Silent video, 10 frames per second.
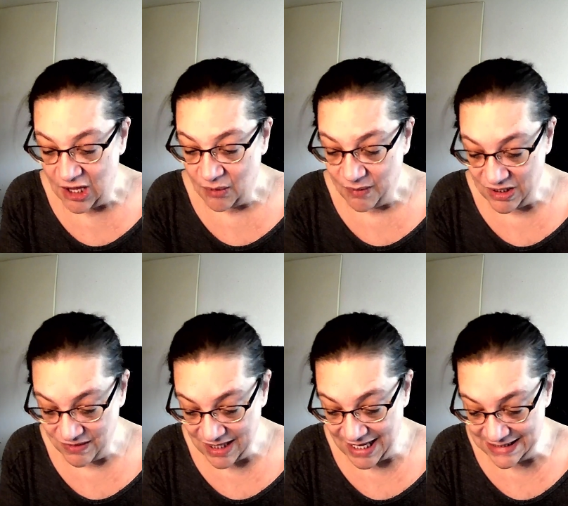We do
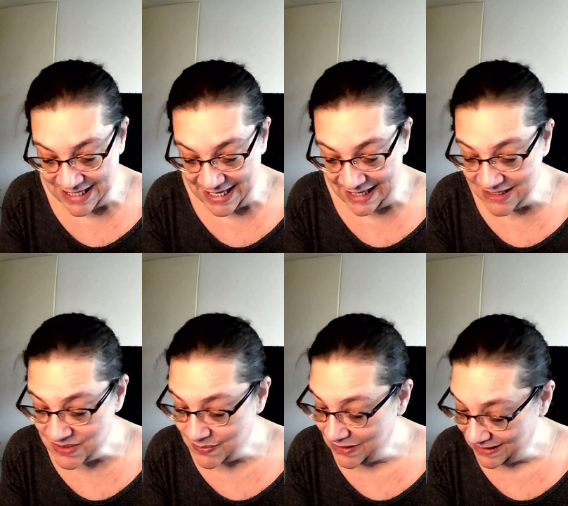not take
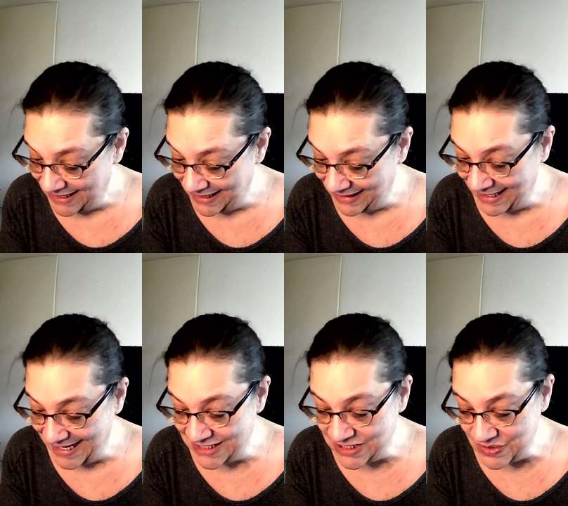this work lightly
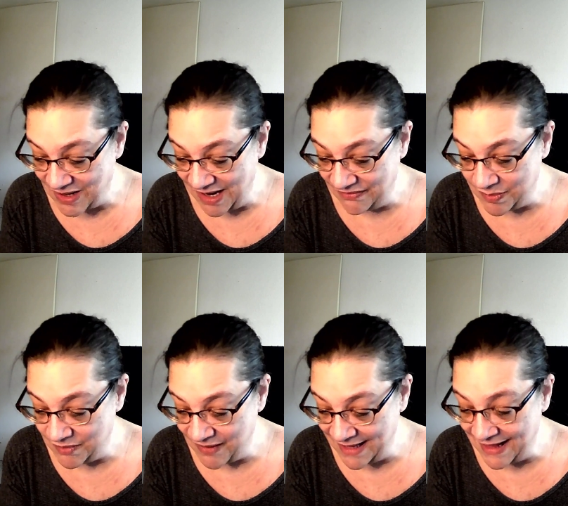and strive to
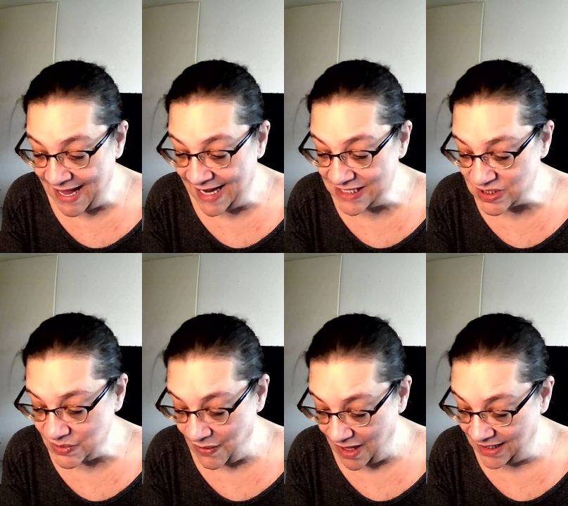provide the highest
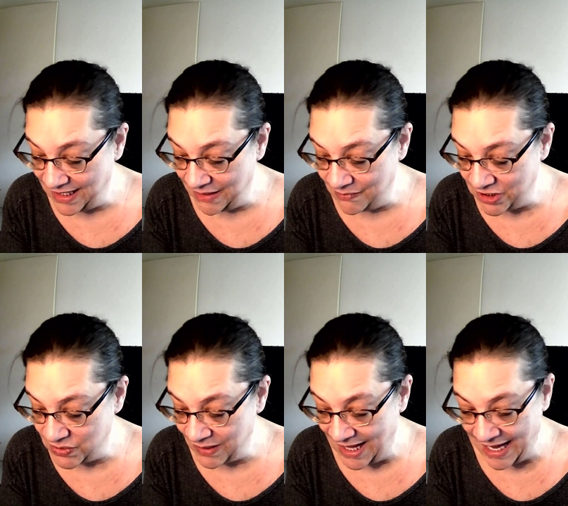quality
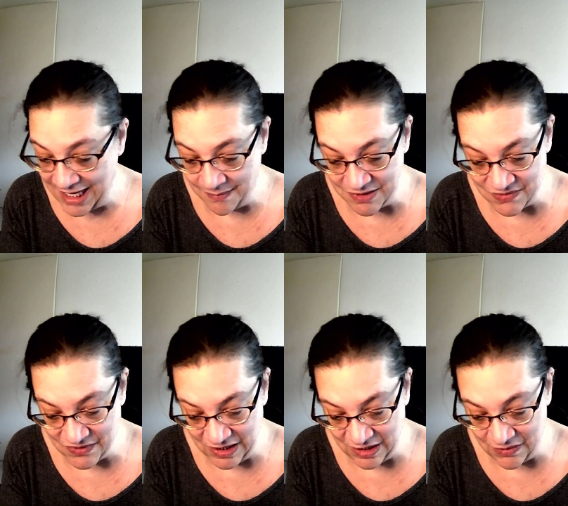ritual items for
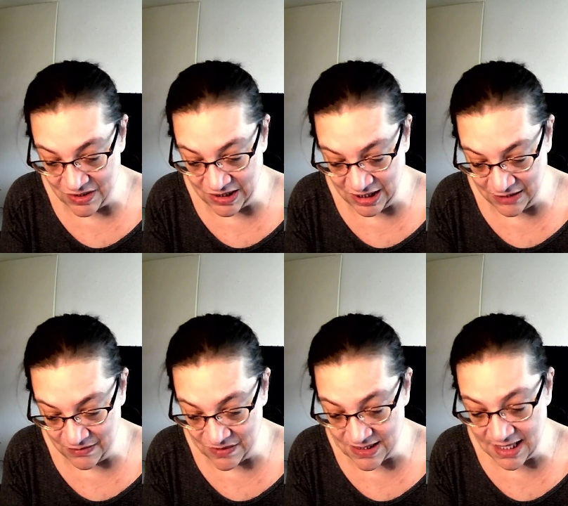you to use.